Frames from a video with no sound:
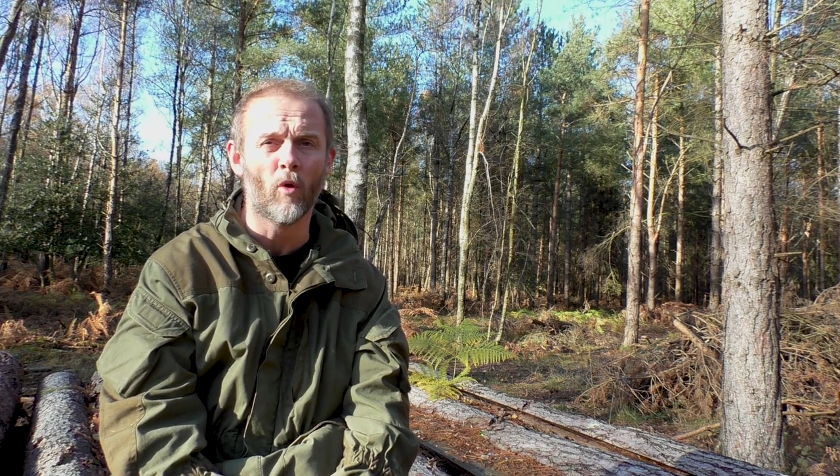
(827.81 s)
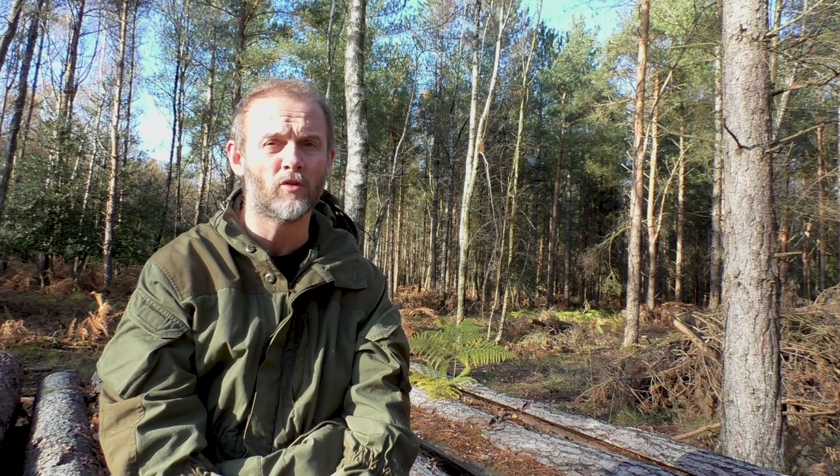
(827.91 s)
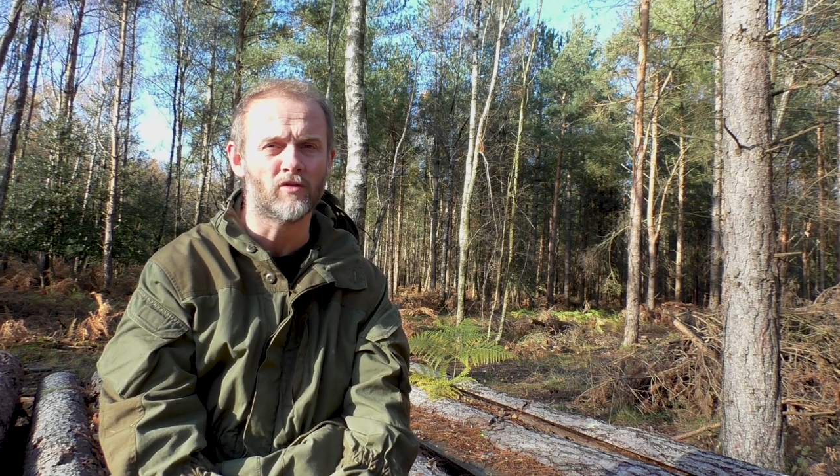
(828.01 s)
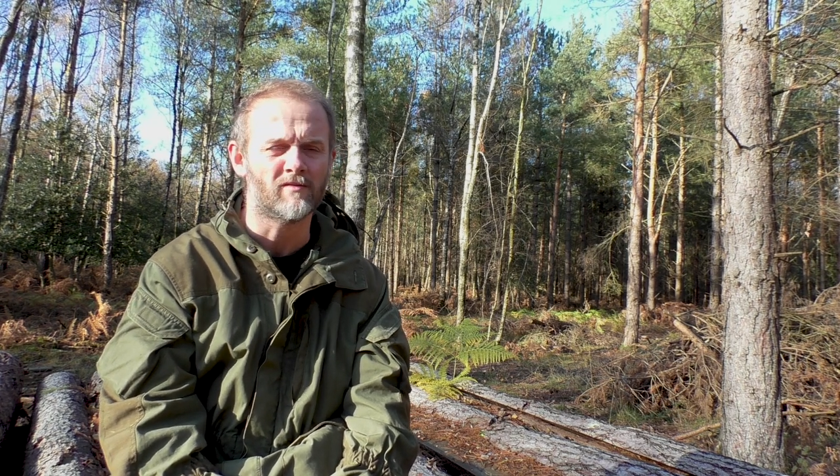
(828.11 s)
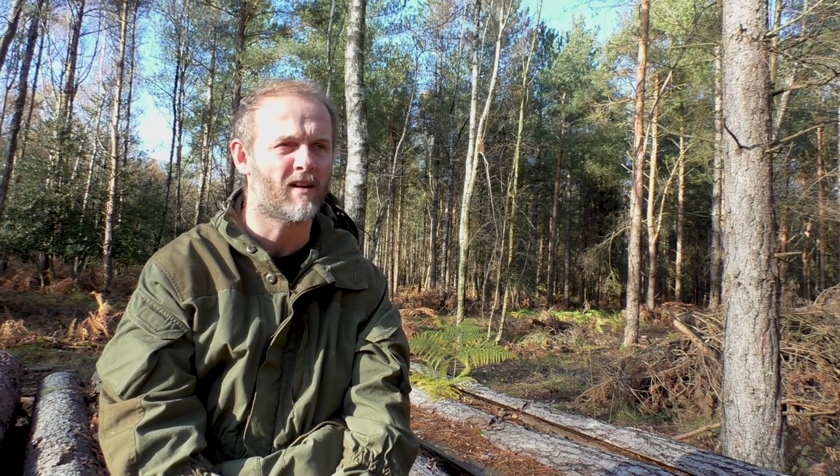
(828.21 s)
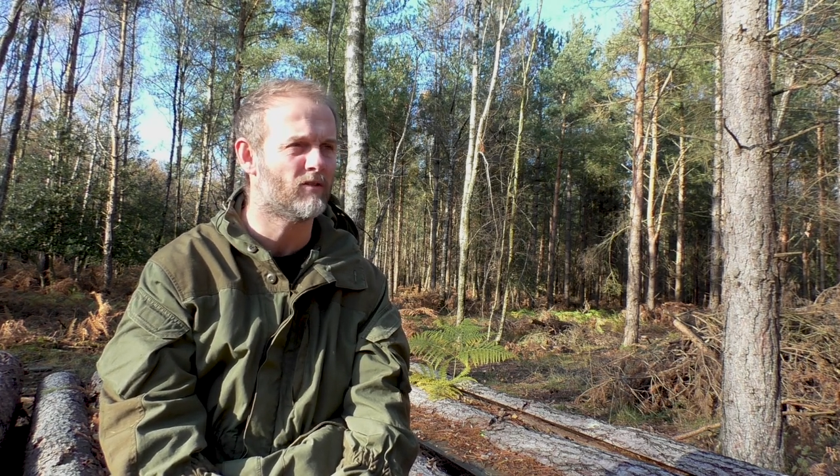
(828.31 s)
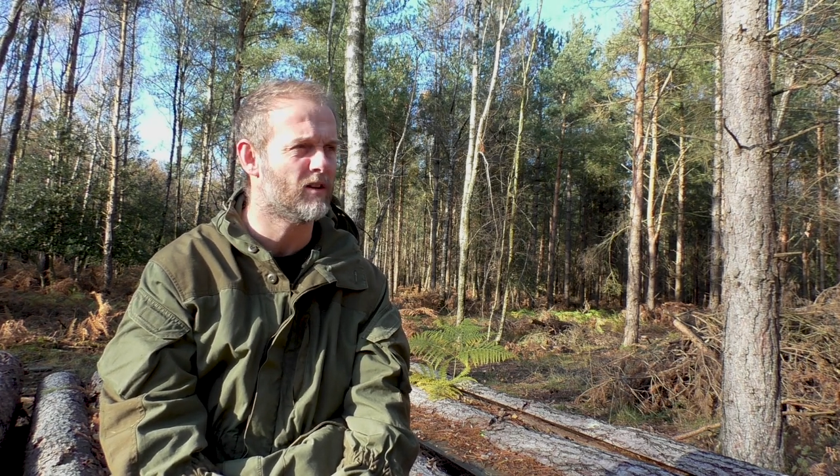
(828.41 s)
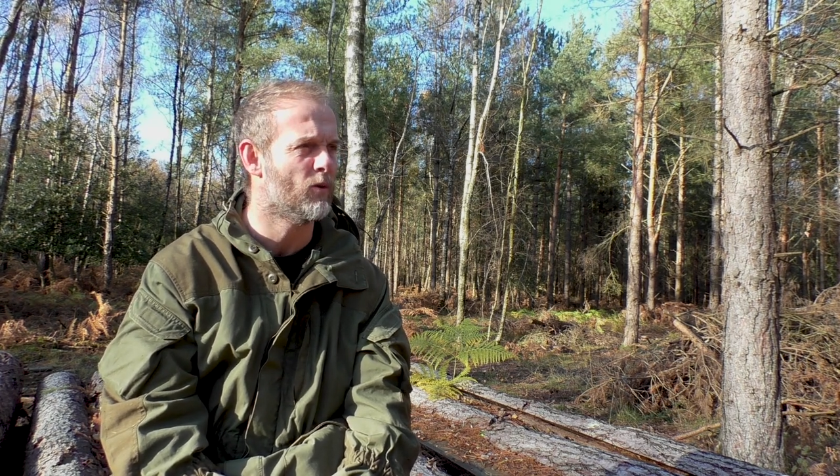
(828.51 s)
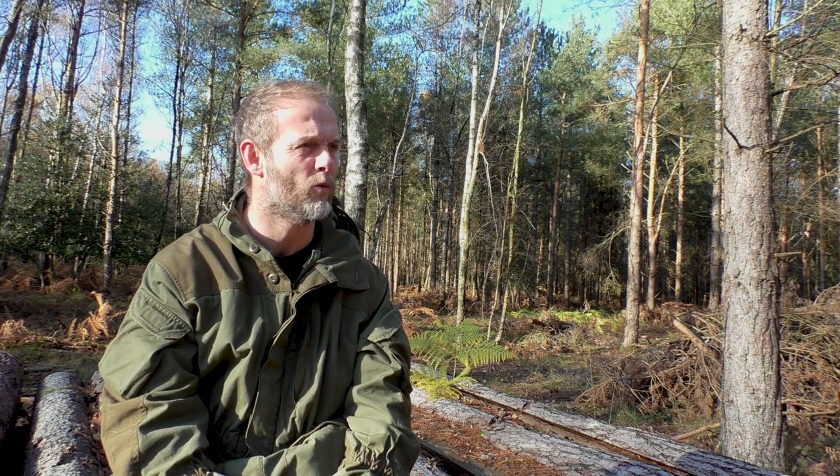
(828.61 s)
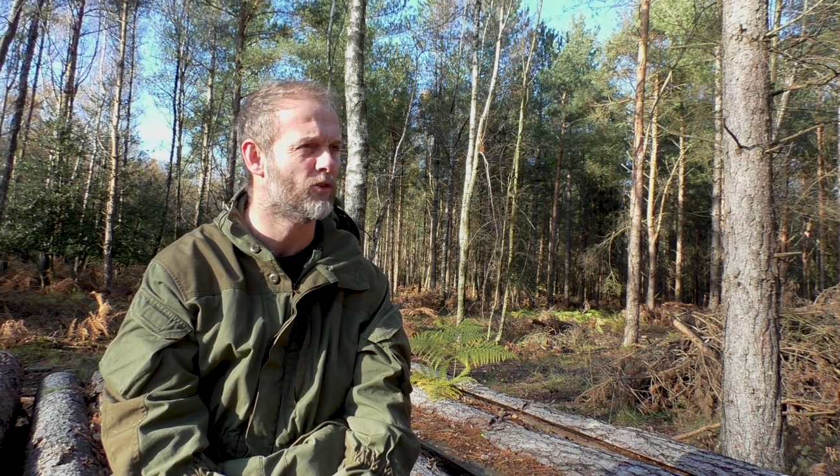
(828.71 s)
wandering around
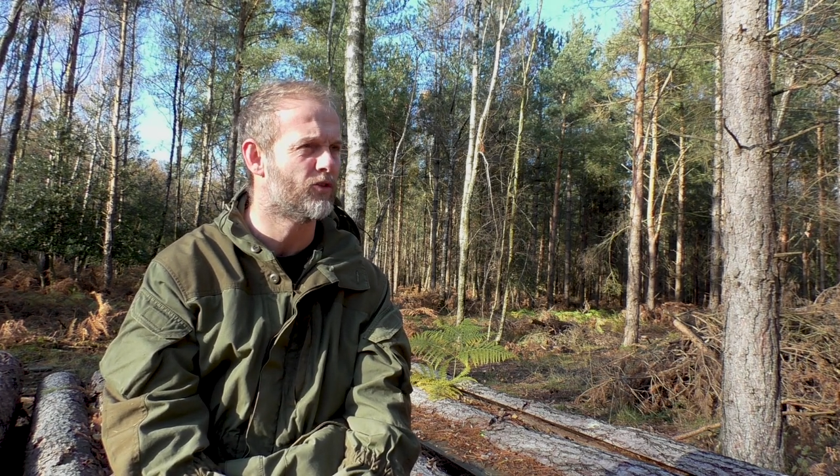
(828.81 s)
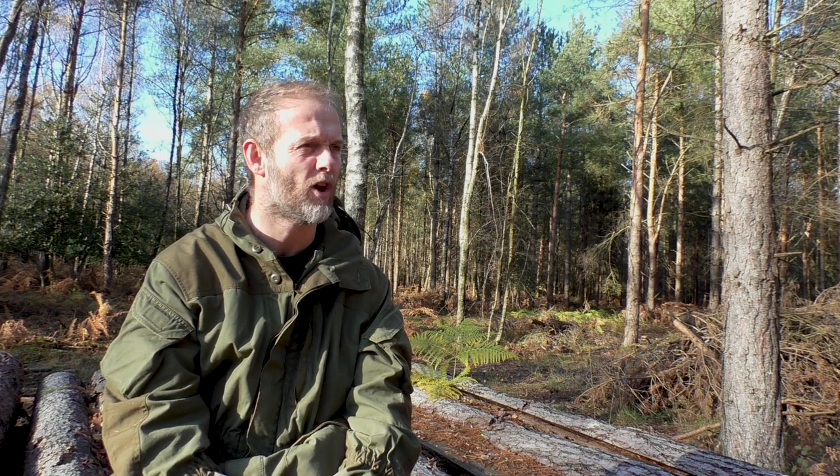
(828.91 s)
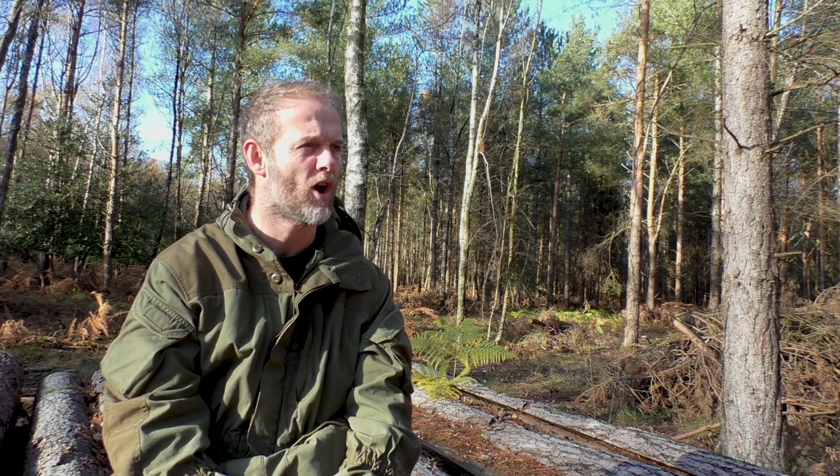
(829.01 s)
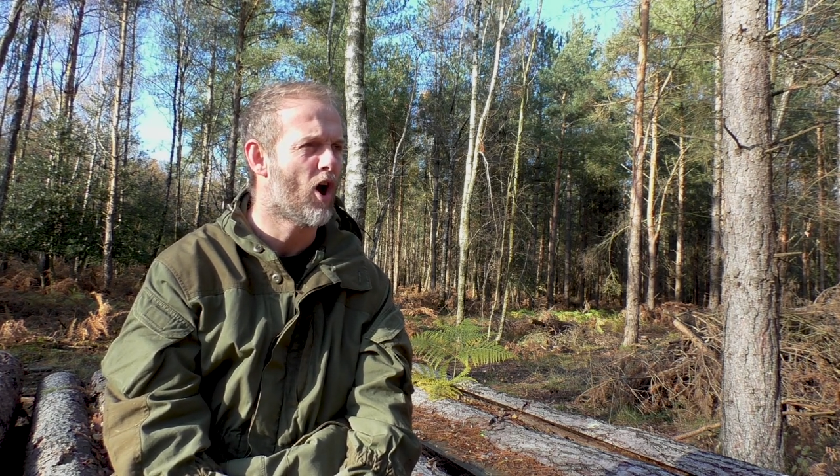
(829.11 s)
in the woods